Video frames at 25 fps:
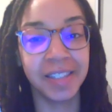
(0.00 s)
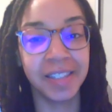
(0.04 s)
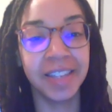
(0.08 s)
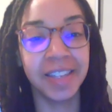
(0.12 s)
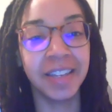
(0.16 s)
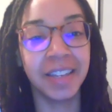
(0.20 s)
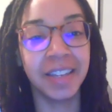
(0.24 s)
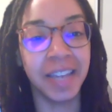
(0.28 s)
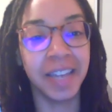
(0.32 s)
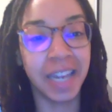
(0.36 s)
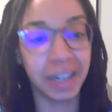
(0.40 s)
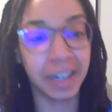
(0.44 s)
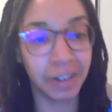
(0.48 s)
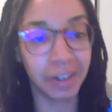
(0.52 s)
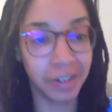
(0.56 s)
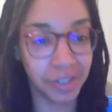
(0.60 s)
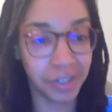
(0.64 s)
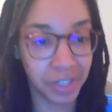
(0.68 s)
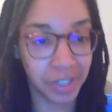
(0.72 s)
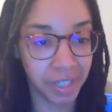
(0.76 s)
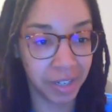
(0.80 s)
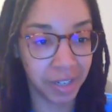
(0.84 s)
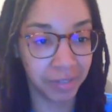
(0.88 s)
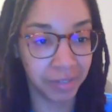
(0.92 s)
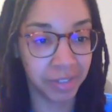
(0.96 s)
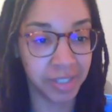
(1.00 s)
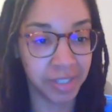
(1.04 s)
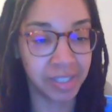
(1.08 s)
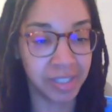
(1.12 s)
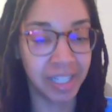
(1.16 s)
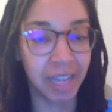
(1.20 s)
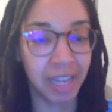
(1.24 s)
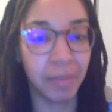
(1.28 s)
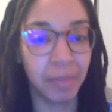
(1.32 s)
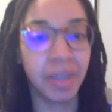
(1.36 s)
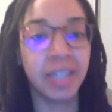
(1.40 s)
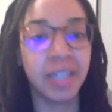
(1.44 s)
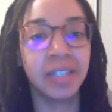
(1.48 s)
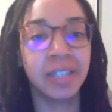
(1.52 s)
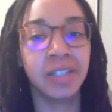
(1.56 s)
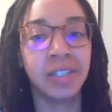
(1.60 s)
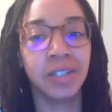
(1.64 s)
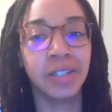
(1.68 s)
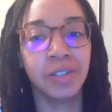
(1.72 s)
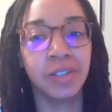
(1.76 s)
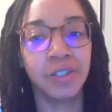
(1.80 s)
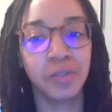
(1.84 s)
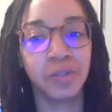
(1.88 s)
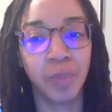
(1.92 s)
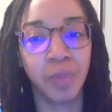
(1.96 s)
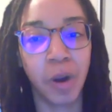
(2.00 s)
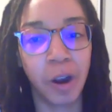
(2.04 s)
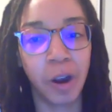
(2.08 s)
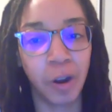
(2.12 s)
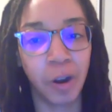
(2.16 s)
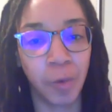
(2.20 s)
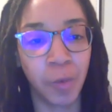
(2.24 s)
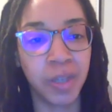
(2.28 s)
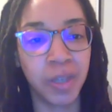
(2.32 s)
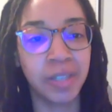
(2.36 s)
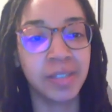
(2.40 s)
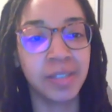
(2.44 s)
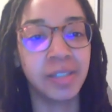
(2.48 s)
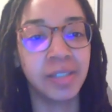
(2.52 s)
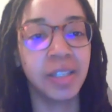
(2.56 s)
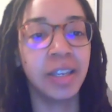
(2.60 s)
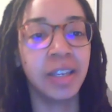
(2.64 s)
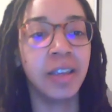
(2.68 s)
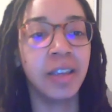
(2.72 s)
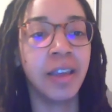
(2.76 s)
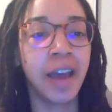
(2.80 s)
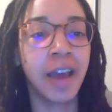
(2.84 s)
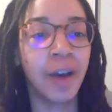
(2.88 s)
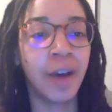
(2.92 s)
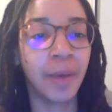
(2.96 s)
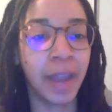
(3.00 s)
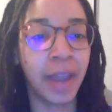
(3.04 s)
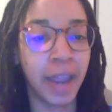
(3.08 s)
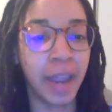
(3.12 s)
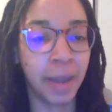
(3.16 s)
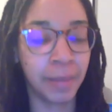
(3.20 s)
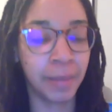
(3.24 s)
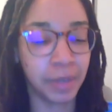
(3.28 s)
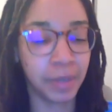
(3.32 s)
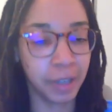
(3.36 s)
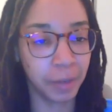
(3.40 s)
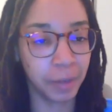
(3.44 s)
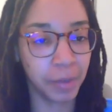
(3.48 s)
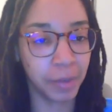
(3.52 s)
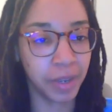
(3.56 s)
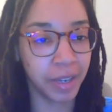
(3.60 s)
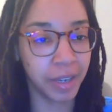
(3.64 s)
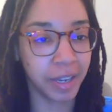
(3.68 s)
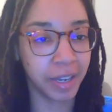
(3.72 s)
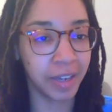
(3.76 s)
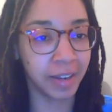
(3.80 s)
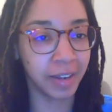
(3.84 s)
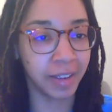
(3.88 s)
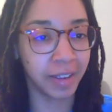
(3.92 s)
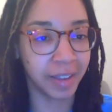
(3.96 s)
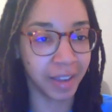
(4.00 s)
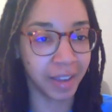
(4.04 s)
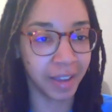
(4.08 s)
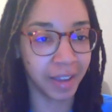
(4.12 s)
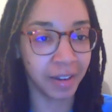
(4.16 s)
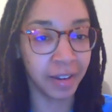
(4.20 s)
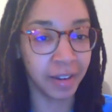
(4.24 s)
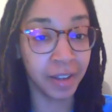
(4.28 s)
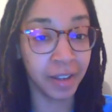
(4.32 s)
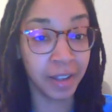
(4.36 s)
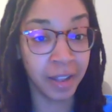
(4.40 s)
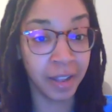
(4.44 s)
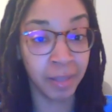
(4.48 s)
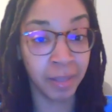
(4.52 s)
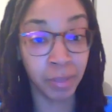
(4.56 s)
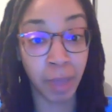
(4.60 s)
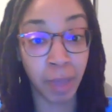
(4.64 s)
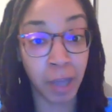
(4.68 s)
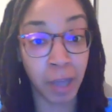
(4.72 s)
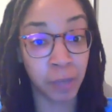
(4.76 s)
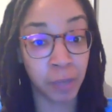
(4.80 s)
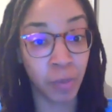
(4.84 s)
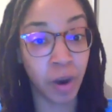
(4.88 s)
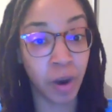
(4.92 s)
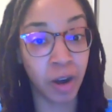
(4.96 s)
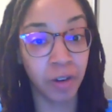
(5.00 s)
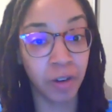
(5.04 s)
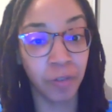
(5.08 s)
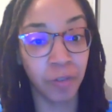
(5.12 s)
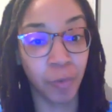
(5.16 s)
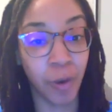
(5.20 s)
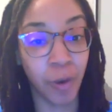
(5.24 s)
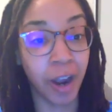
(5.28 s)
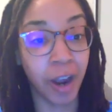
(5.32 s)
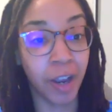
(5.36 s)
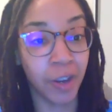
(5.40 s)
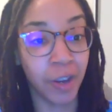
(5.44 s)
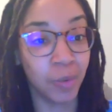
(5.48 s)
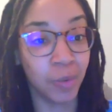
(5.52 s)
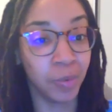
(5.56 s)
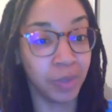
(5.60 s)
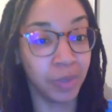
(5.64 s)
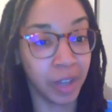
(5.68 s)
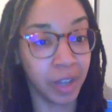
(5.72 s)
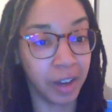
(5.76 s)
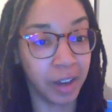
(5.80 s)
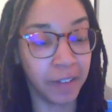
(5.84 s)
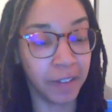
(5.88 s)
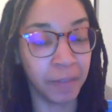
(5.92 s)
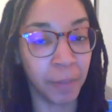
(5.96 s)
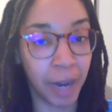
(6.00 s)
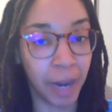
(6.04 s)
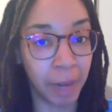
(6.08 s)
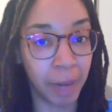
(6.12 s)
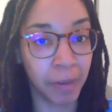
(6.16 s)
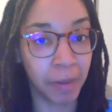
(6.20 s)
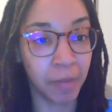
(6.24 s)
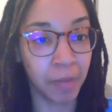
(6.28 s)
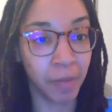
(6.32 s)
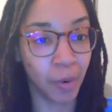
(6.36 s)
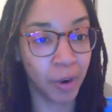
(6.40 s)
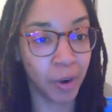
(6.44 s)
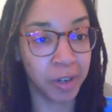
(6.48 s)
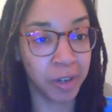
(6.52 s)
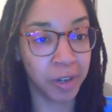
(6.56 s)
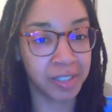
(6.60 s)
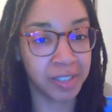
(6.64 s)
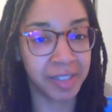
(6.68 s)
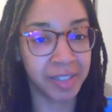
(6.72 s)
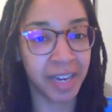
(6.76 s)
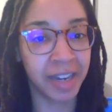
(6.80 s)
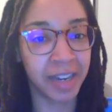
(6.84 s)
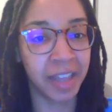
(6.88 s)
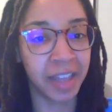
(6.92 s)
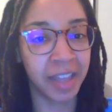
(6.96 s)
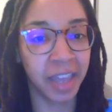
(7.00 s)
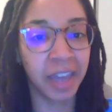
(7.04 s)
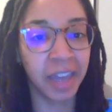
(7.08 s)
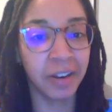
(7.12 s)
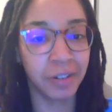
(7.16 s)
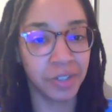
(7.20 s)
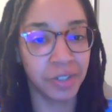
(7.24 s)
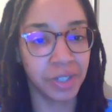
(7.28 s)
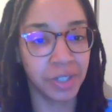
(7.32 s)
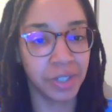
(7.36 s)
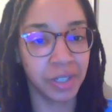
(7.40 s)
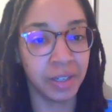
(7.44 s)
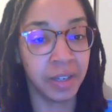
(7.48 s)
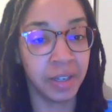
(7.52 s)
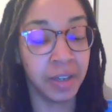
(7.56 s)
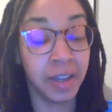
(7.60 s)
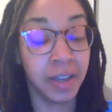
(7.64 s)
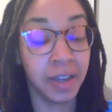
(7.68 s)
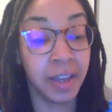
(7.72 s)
the energy of this team. He's the spark. We see how amped up he can get. That's part of why you love Bobby Portis, that energy.